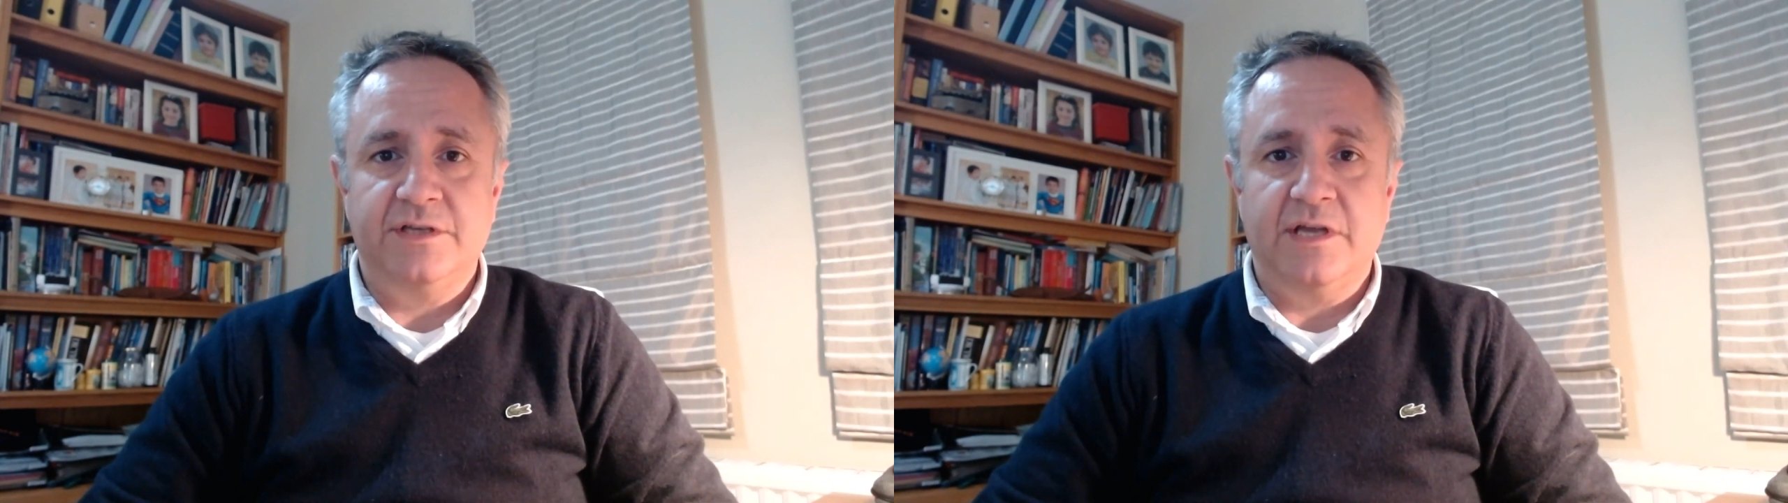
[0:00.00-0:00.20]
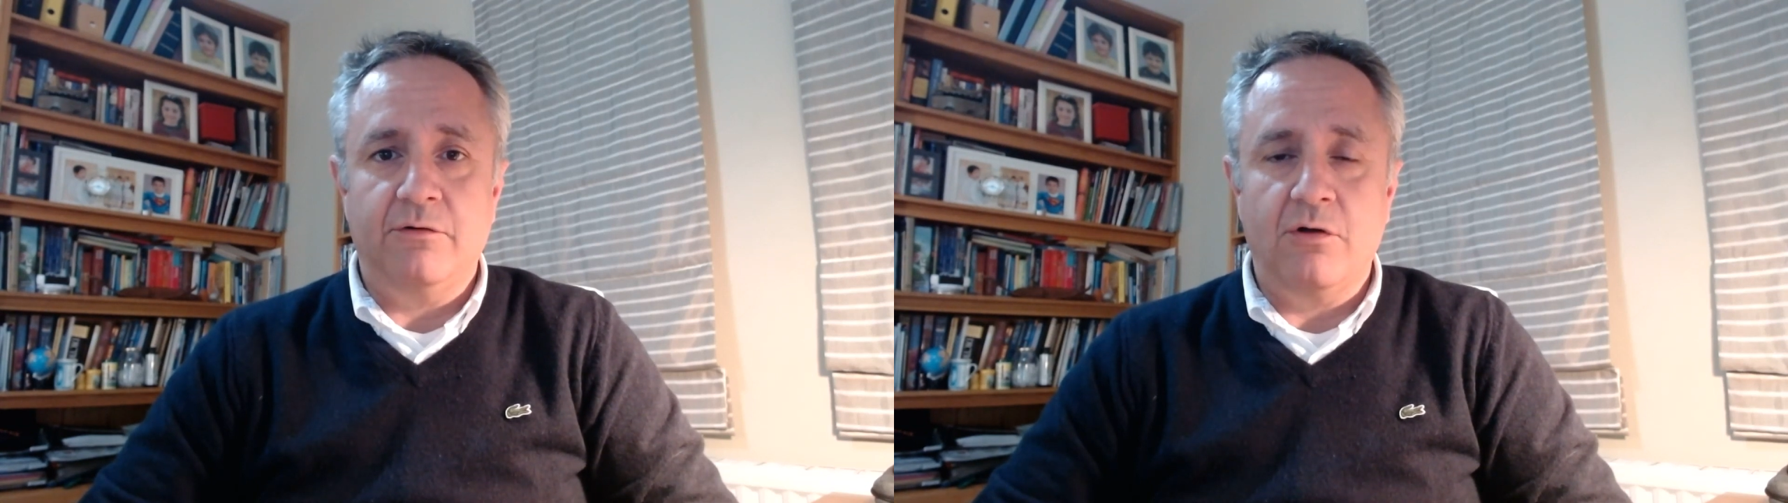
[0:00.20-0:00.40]

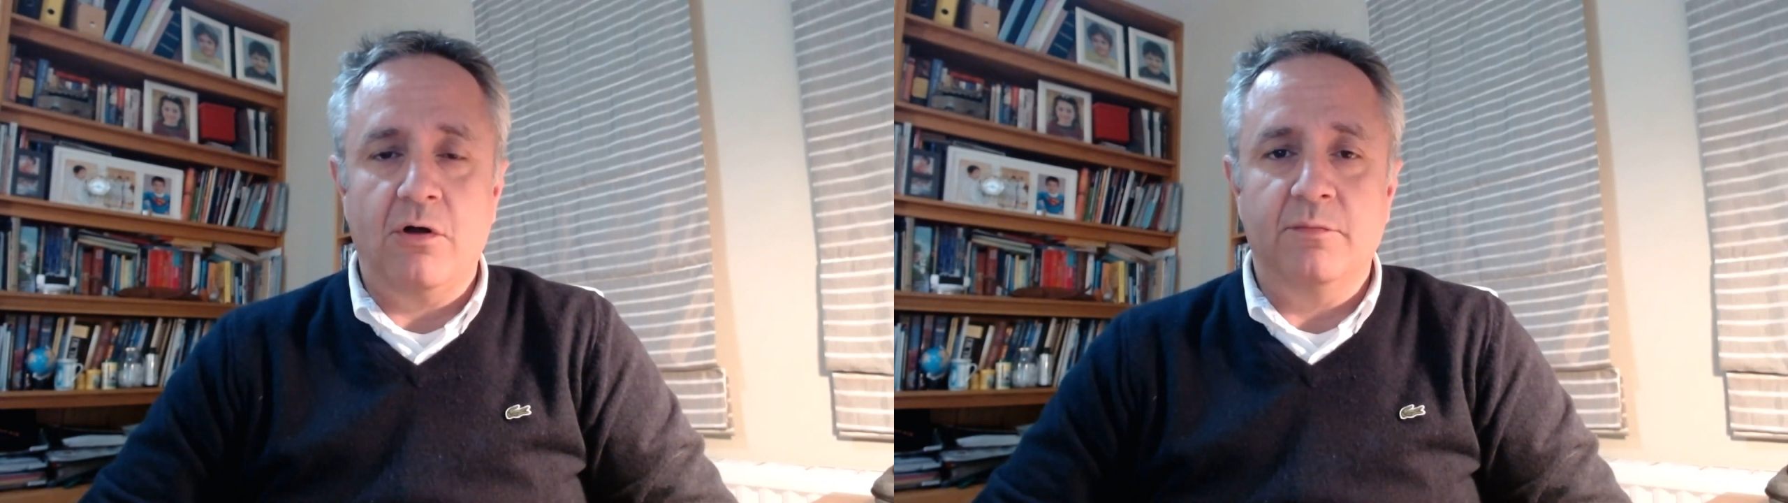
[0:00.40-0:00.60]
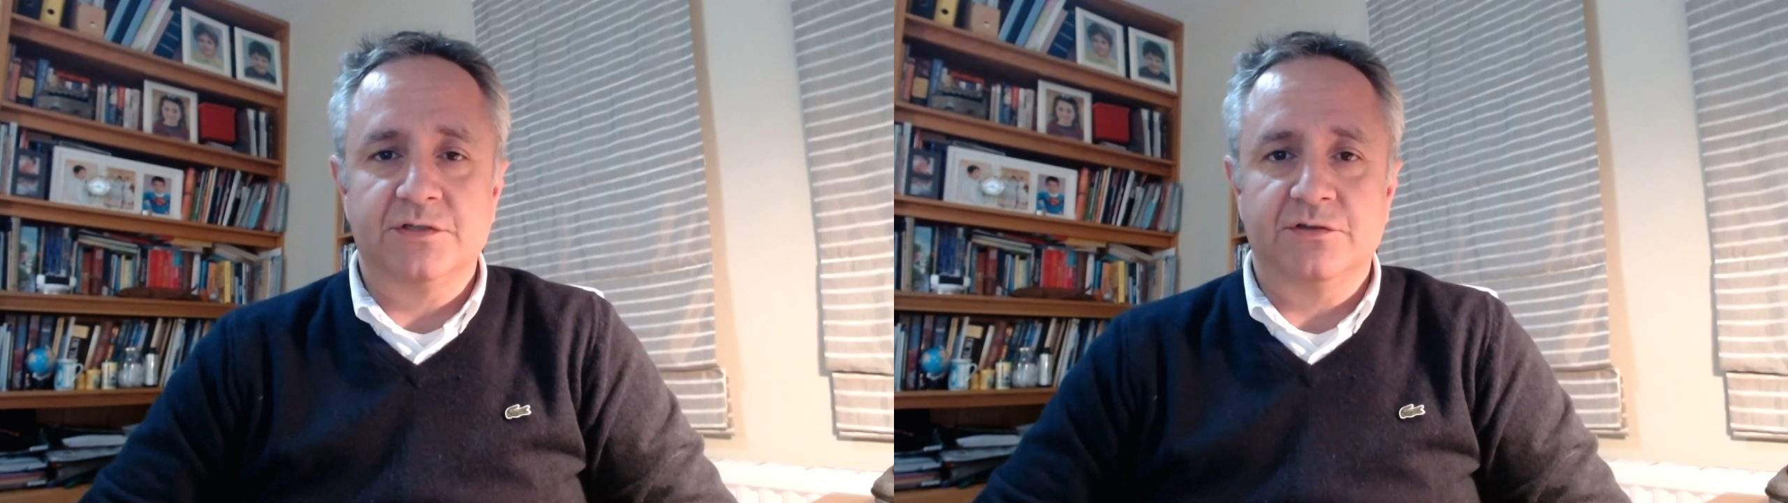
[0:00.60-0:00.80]
the
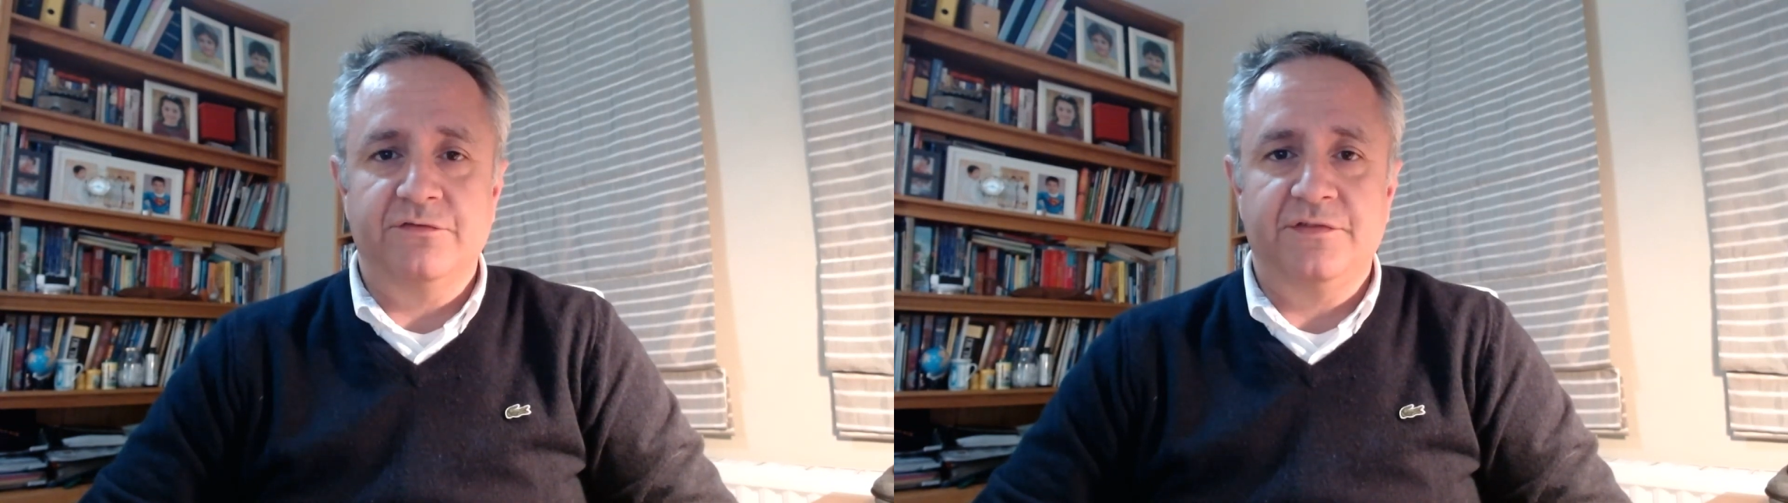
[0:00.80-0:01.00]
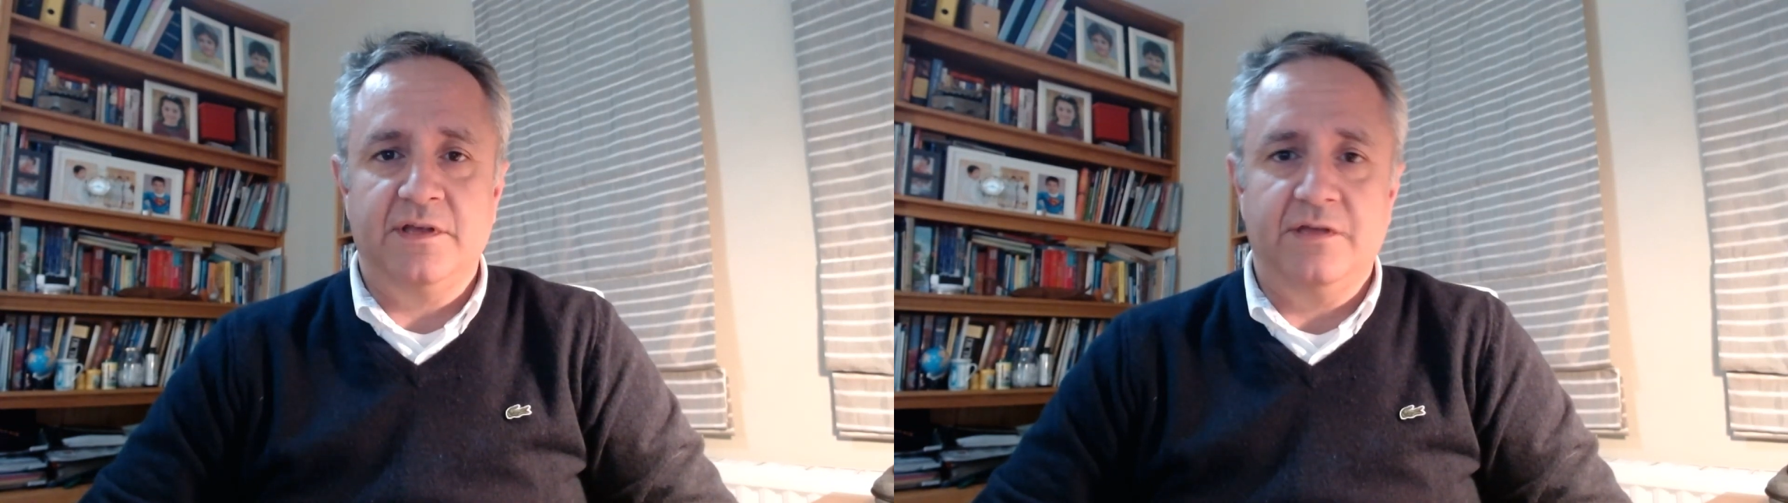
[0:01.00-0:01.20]
aromas
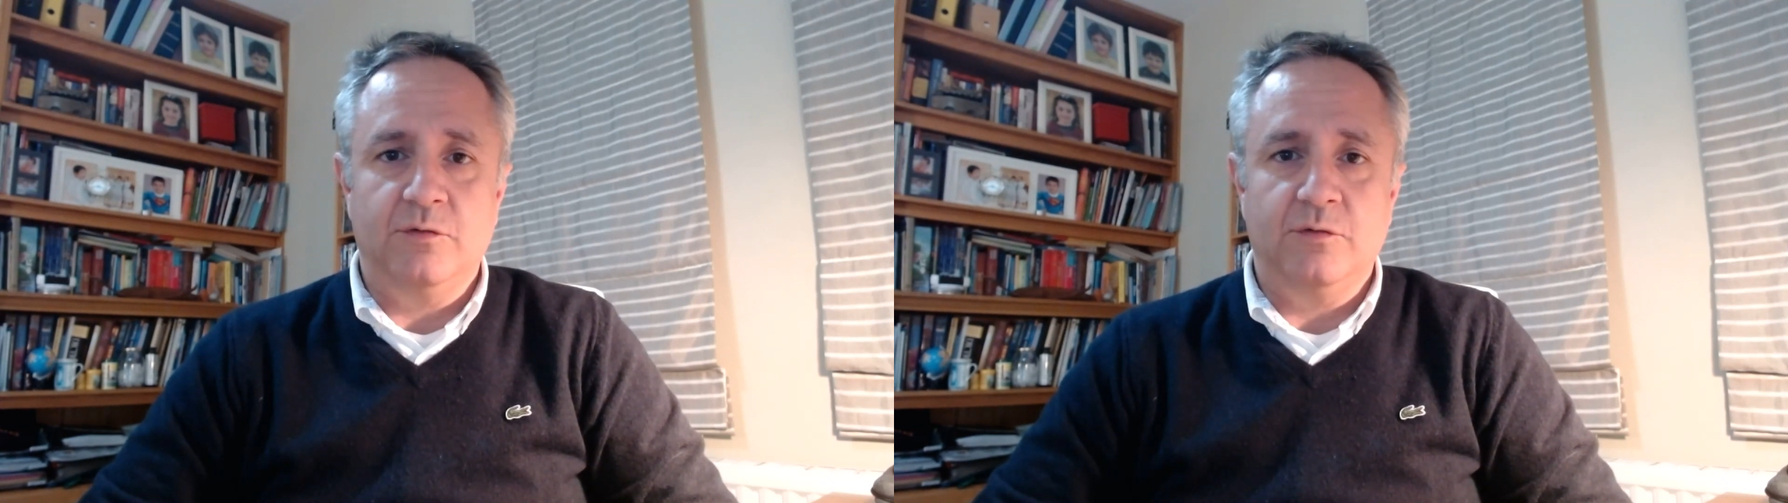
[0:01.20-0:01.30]
of the